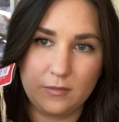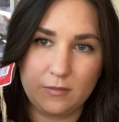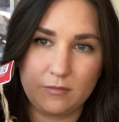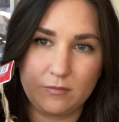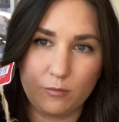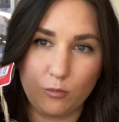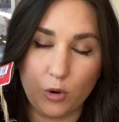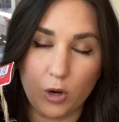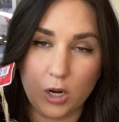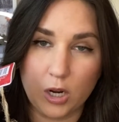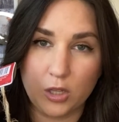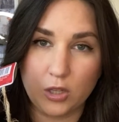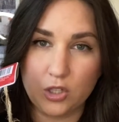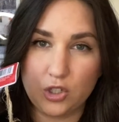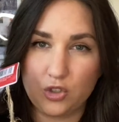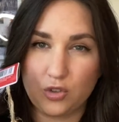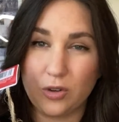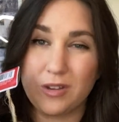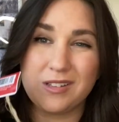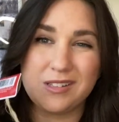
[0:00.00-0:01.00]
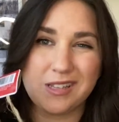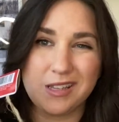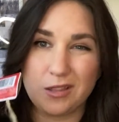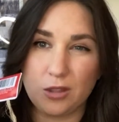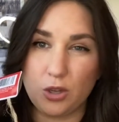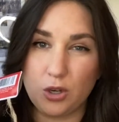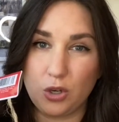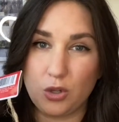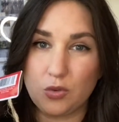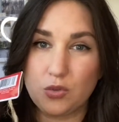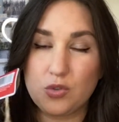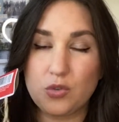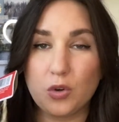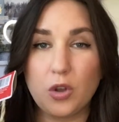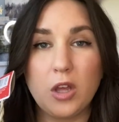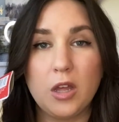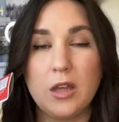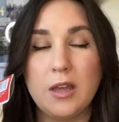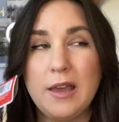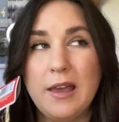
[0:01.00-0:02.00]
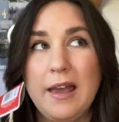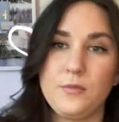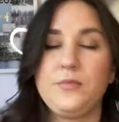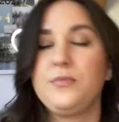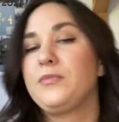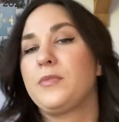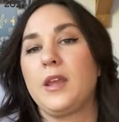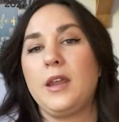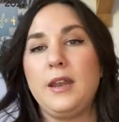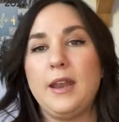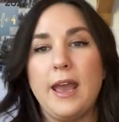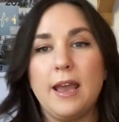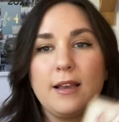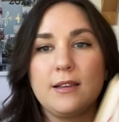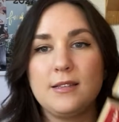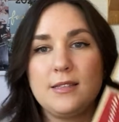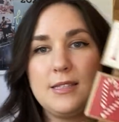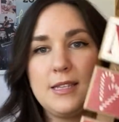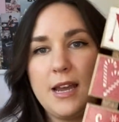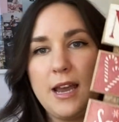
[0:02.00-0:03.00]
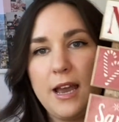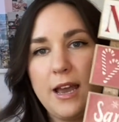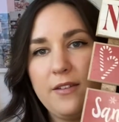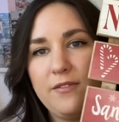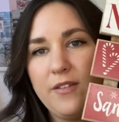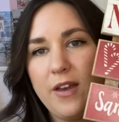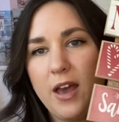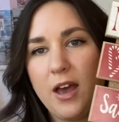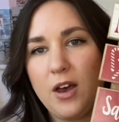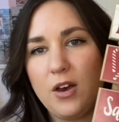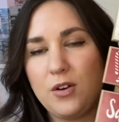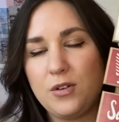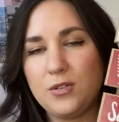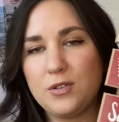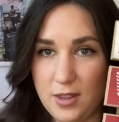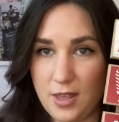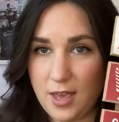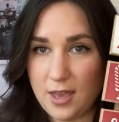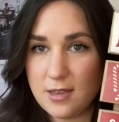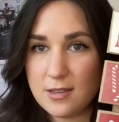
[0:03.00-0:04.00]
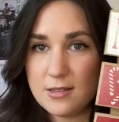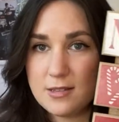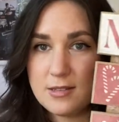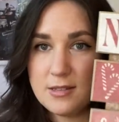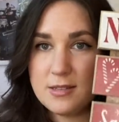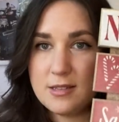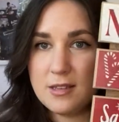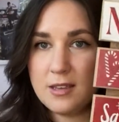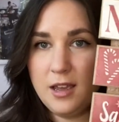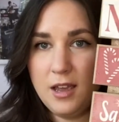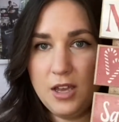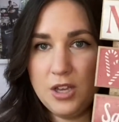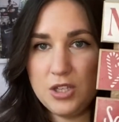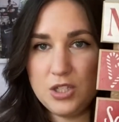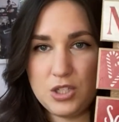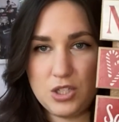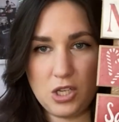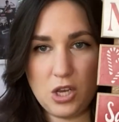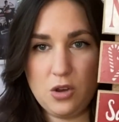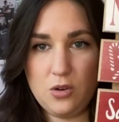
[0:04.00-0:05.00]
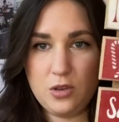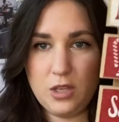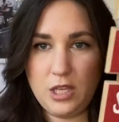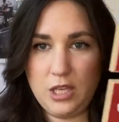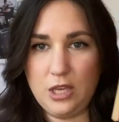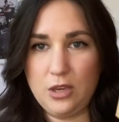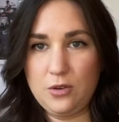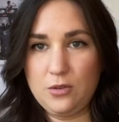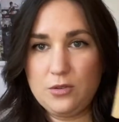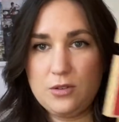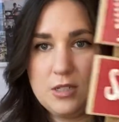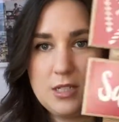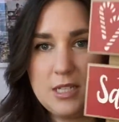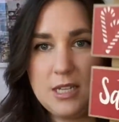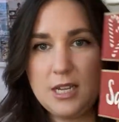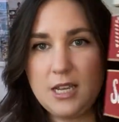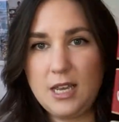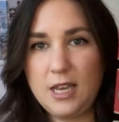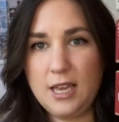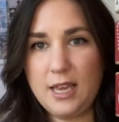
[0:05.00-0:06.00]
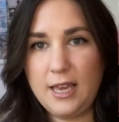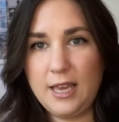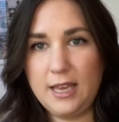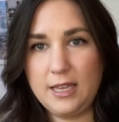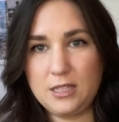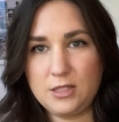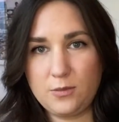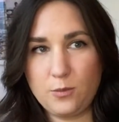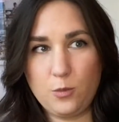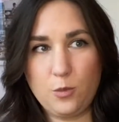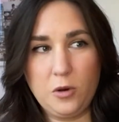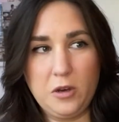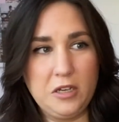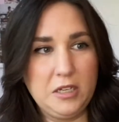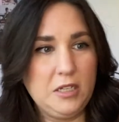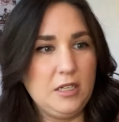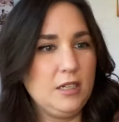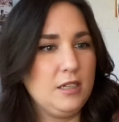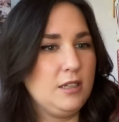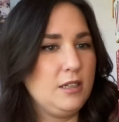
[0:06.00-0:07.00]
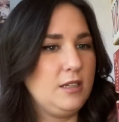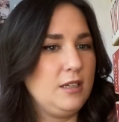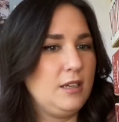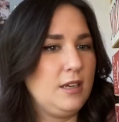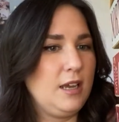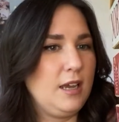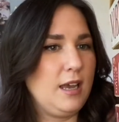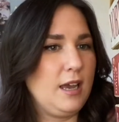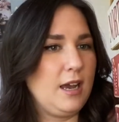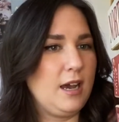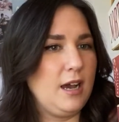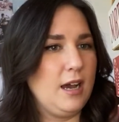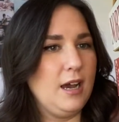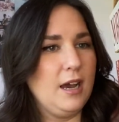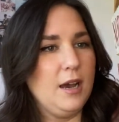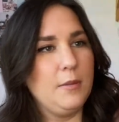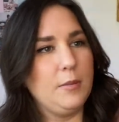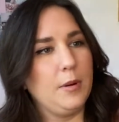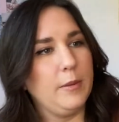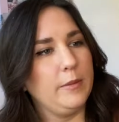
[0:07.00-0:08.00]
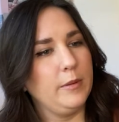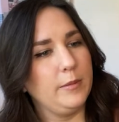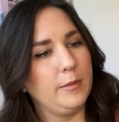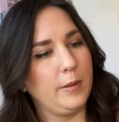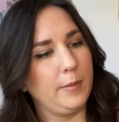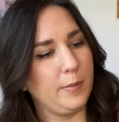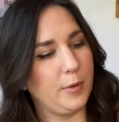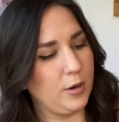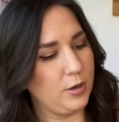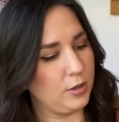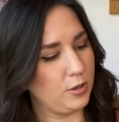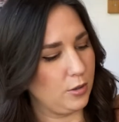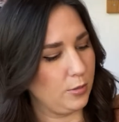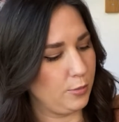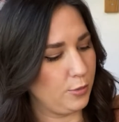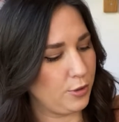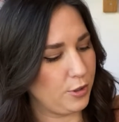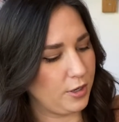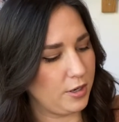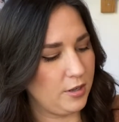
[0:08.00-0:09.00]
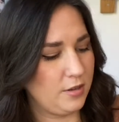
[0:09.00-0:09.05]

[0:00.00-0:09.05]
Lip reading: work on the tree as like the neutral. Next, I found this. So cute. It's wood, probably particle board.